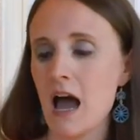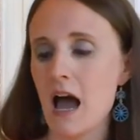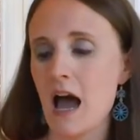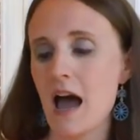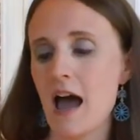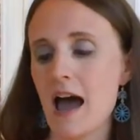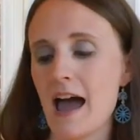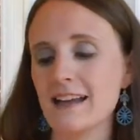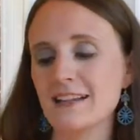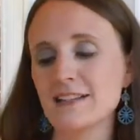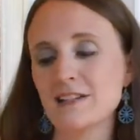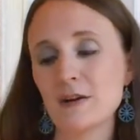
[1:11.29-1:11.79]

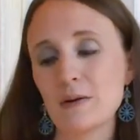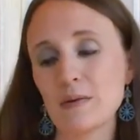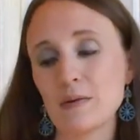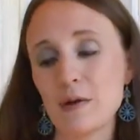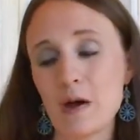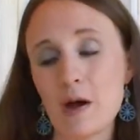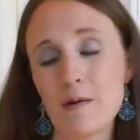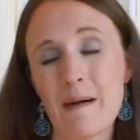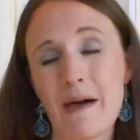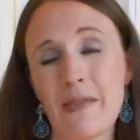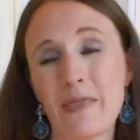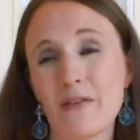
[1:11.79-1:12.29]
I don't
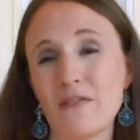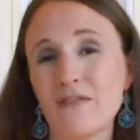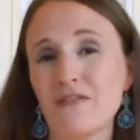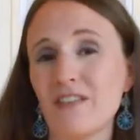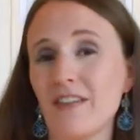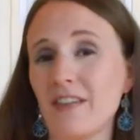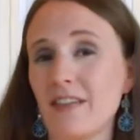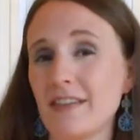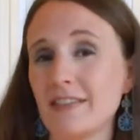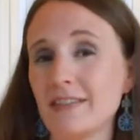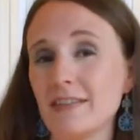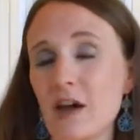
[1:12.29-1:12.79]
know about the
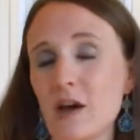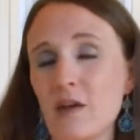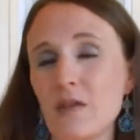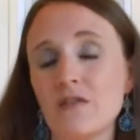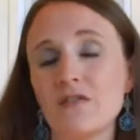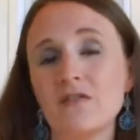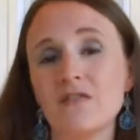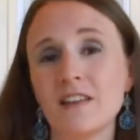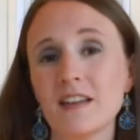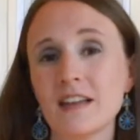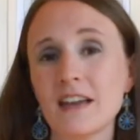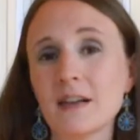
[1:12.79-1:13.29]
filling though. The
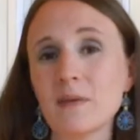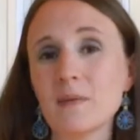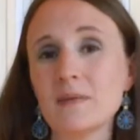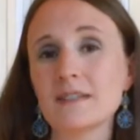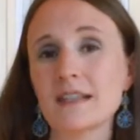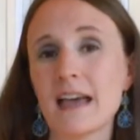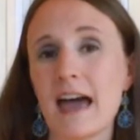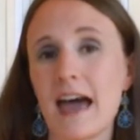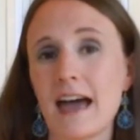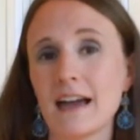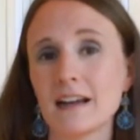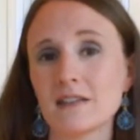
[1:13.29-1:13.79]
filling was
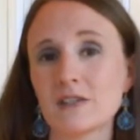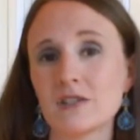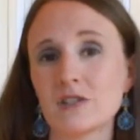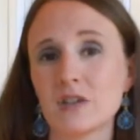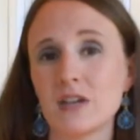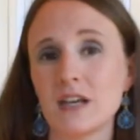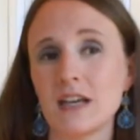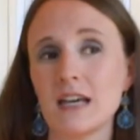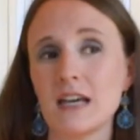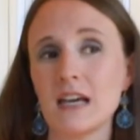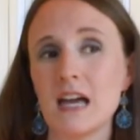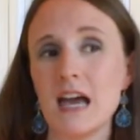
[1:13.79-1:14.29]

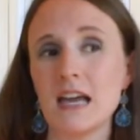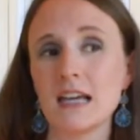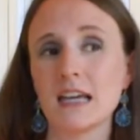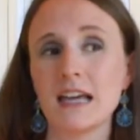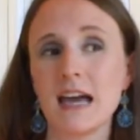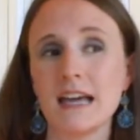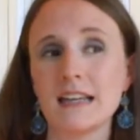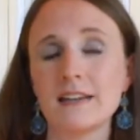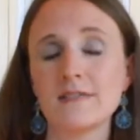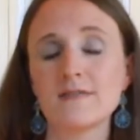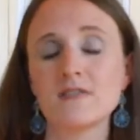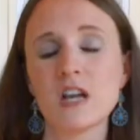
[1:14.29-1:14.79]
actually
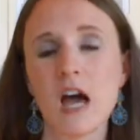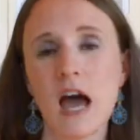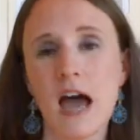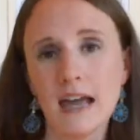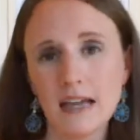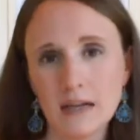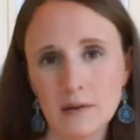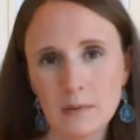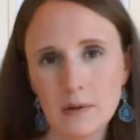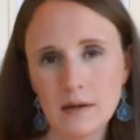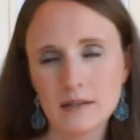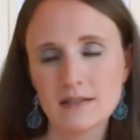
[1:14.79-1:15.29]
kind of
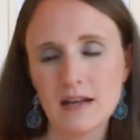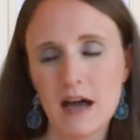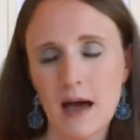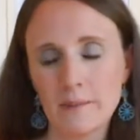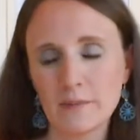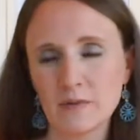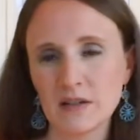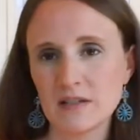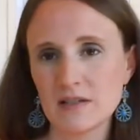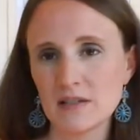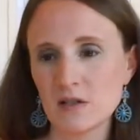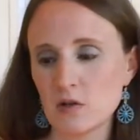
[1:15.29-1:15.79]
time
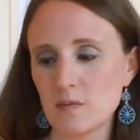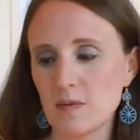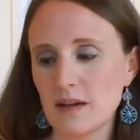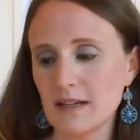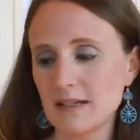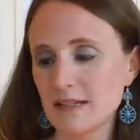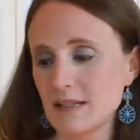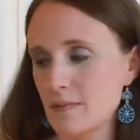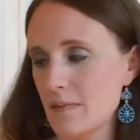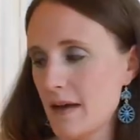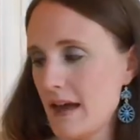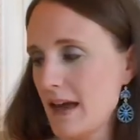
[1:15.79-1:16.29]
time consuming
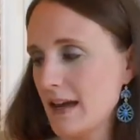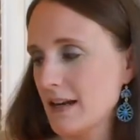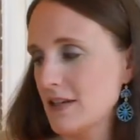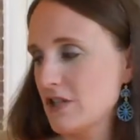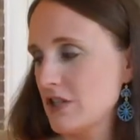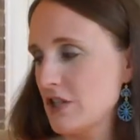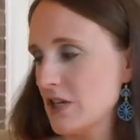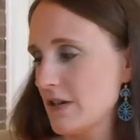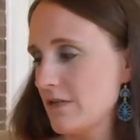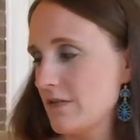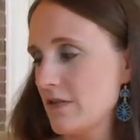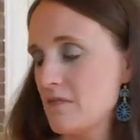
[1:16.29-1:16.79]
to make.
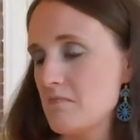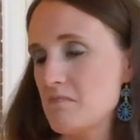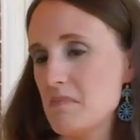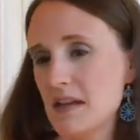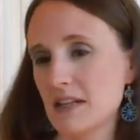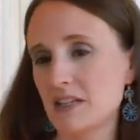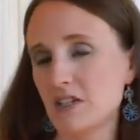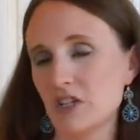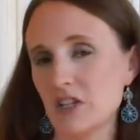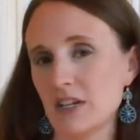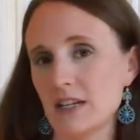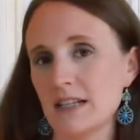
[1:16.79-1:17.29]
She even
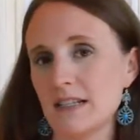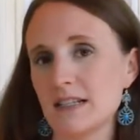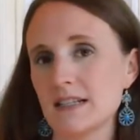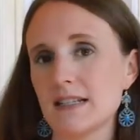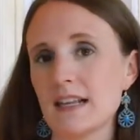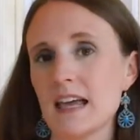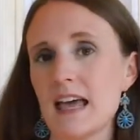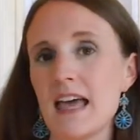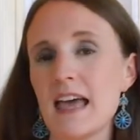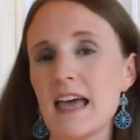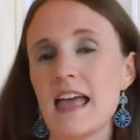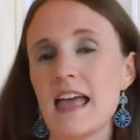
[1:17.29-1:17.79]
mentions
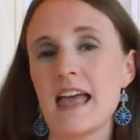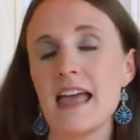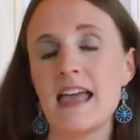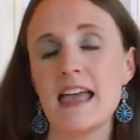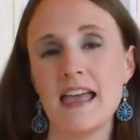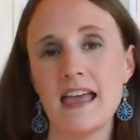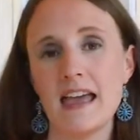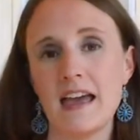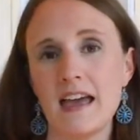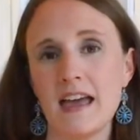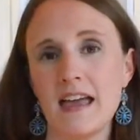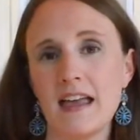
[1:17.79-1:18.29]

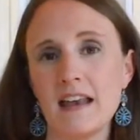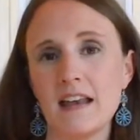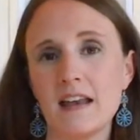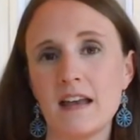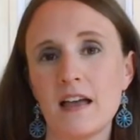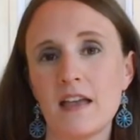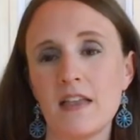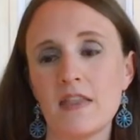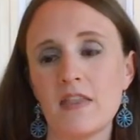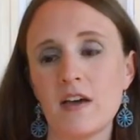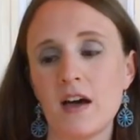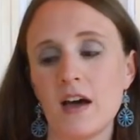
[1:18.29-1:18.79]
in
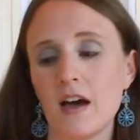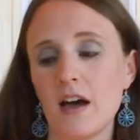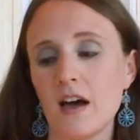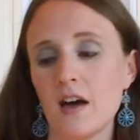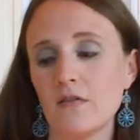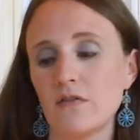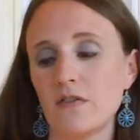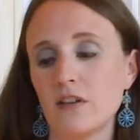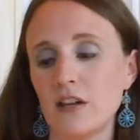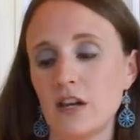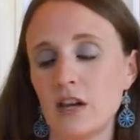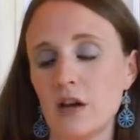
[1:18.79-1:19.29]
the
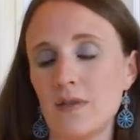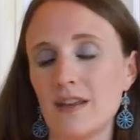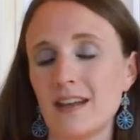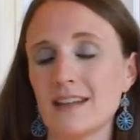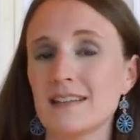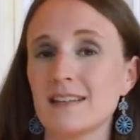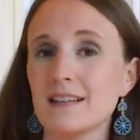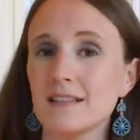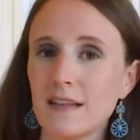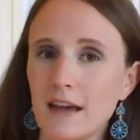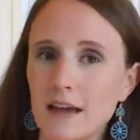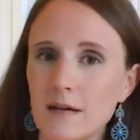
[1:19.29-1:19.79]
video that
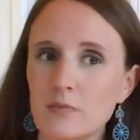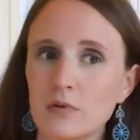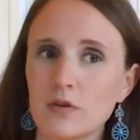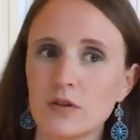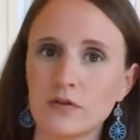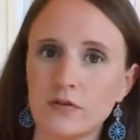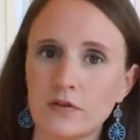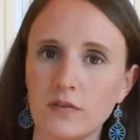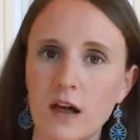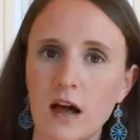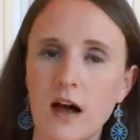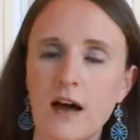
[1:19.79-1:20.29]
it's a labor
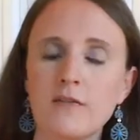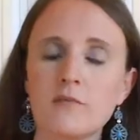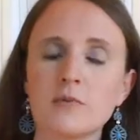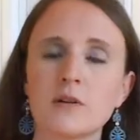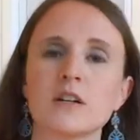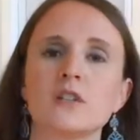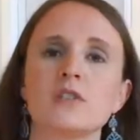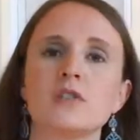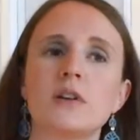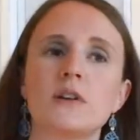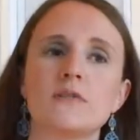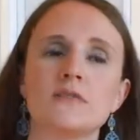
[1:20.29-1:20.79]
of love
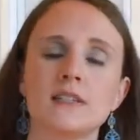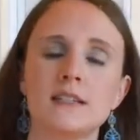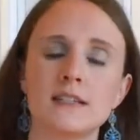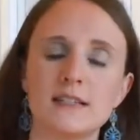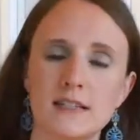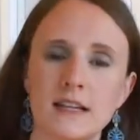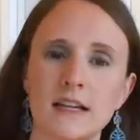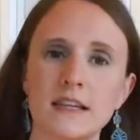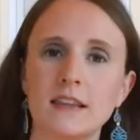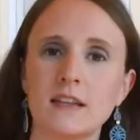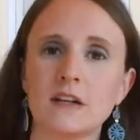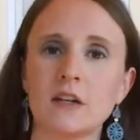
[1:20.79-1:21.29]
because you have to
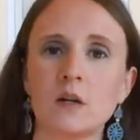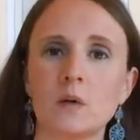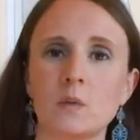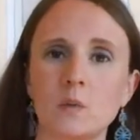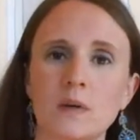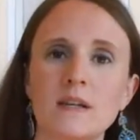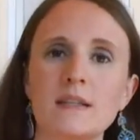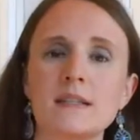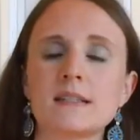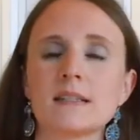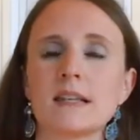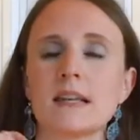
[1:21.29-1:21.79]
stand there and
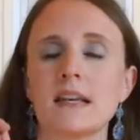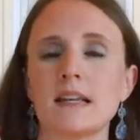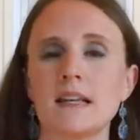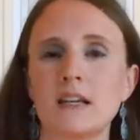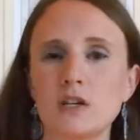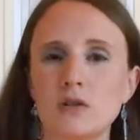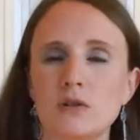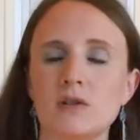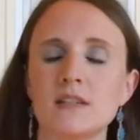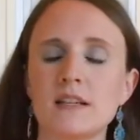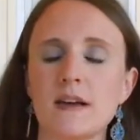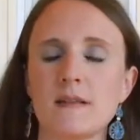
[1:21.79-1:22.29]
whisk it and
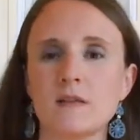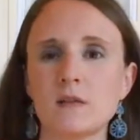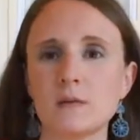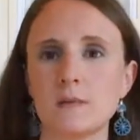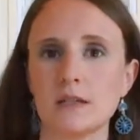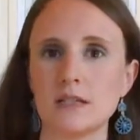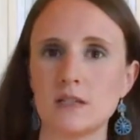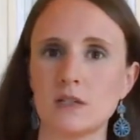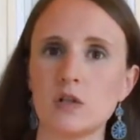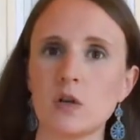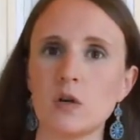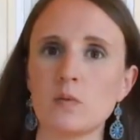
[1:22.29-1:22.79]
you just have to
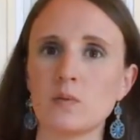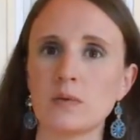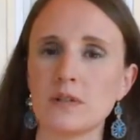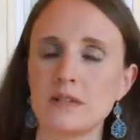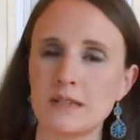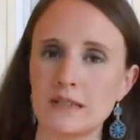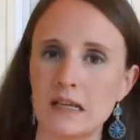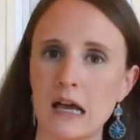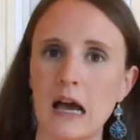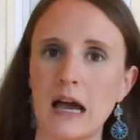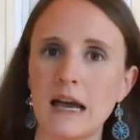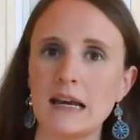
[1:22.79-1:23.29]
be so
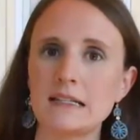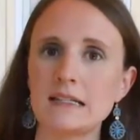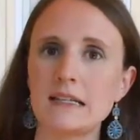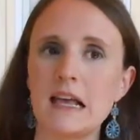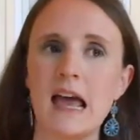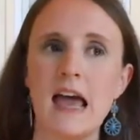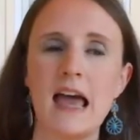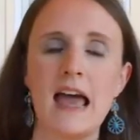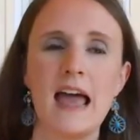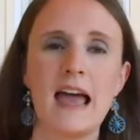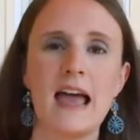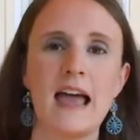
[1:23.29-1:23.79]
precise
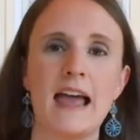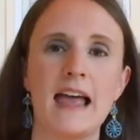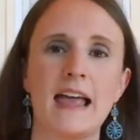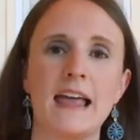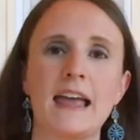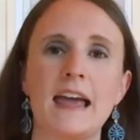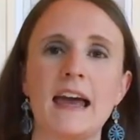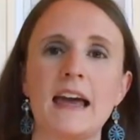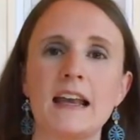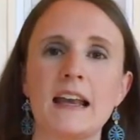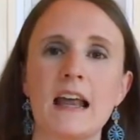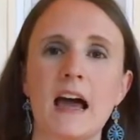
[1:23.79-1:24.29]

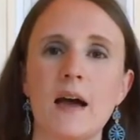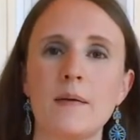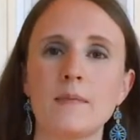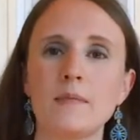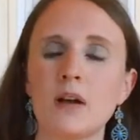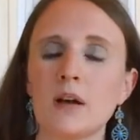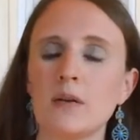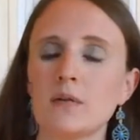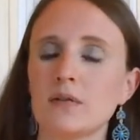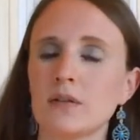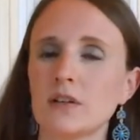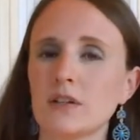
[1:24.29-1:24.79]
and I'm
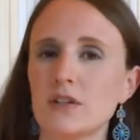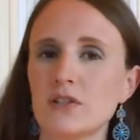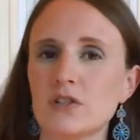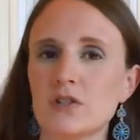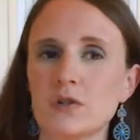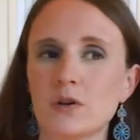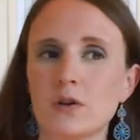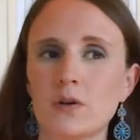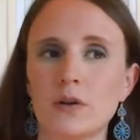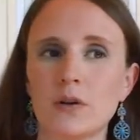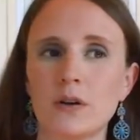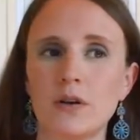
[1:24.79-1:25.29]
not really
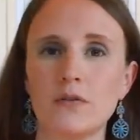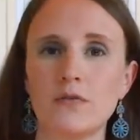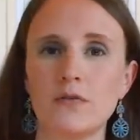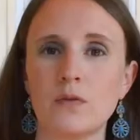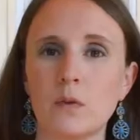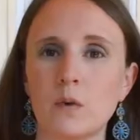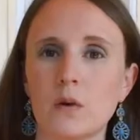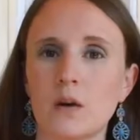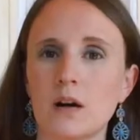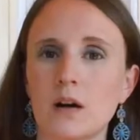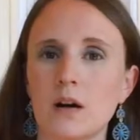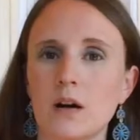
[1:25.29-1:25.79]
sure
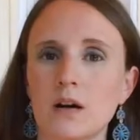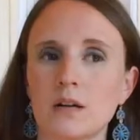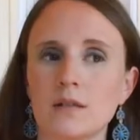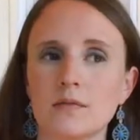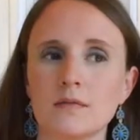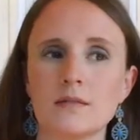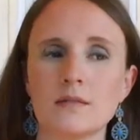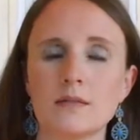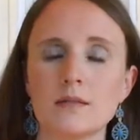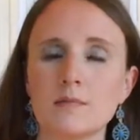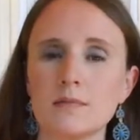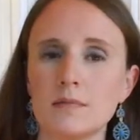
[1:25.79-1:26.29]
for
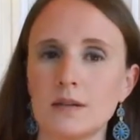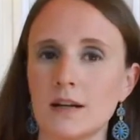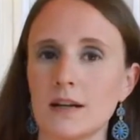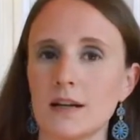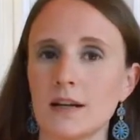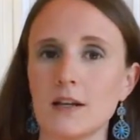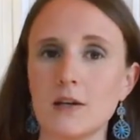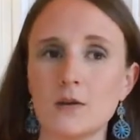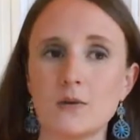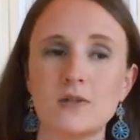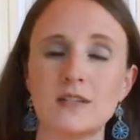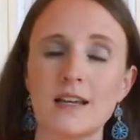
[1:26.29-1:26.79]

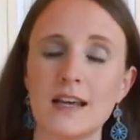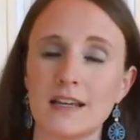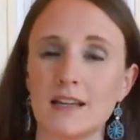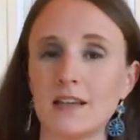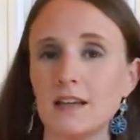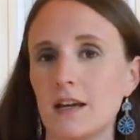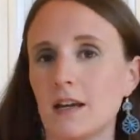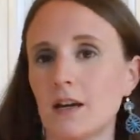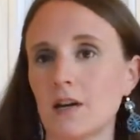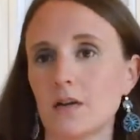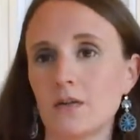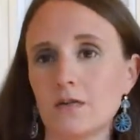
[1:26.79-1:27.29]
somebody who's taking
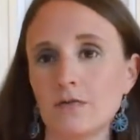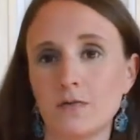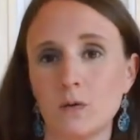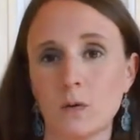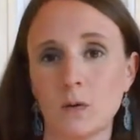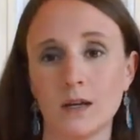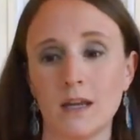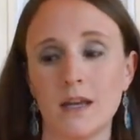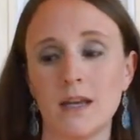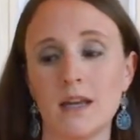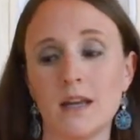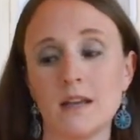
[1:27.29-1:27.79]
care of
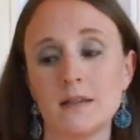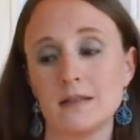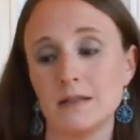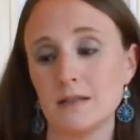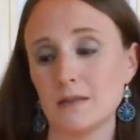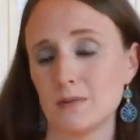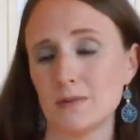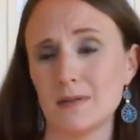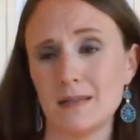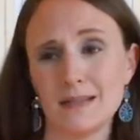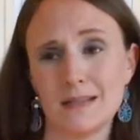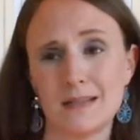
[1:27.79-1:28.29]
four kids and
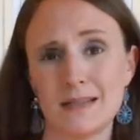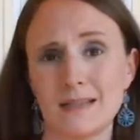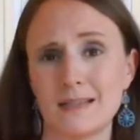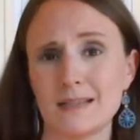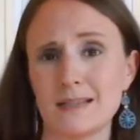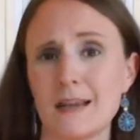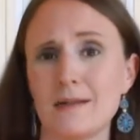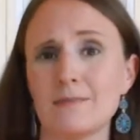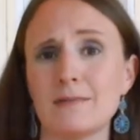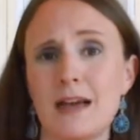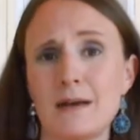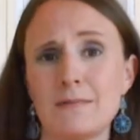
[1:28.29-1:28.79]
doing this at the
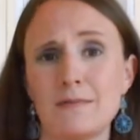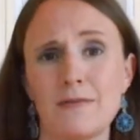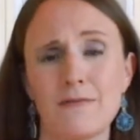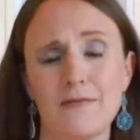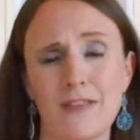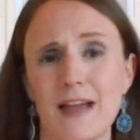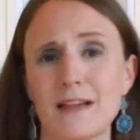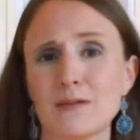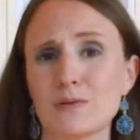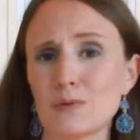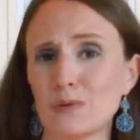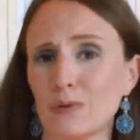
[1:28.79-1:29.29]
same time if
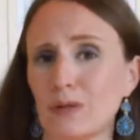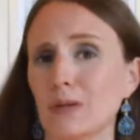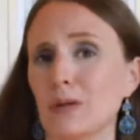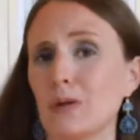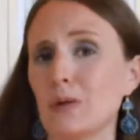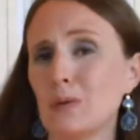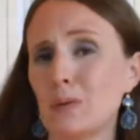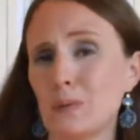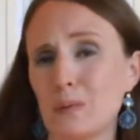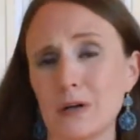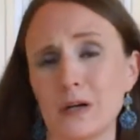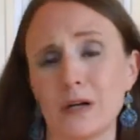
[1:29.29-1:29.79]
that's really
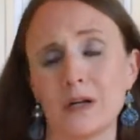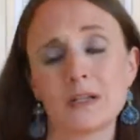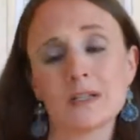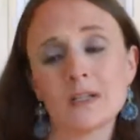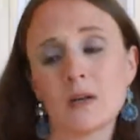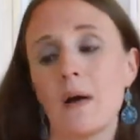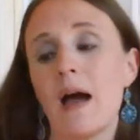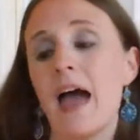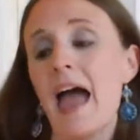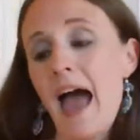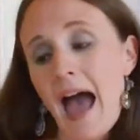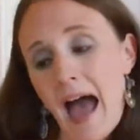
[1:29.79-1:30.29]
going to work
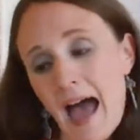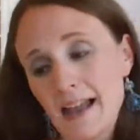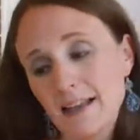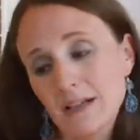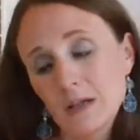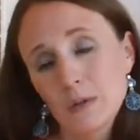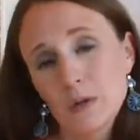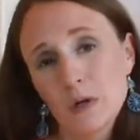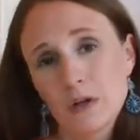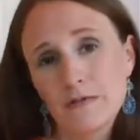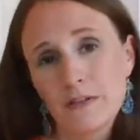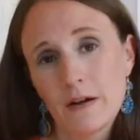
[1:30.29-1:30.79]
so I
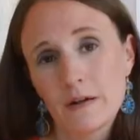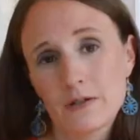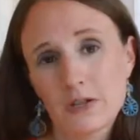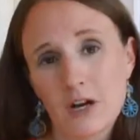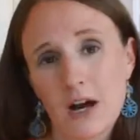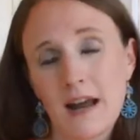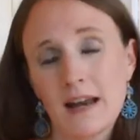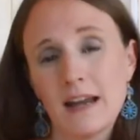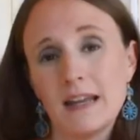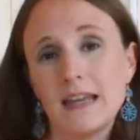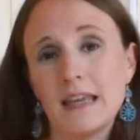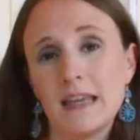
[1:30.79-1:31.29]
don't know if I'll
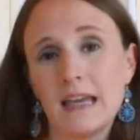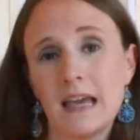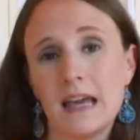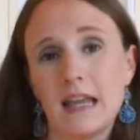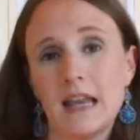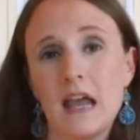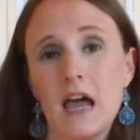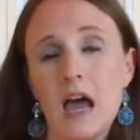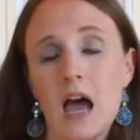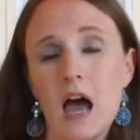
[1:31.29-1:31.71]
try it again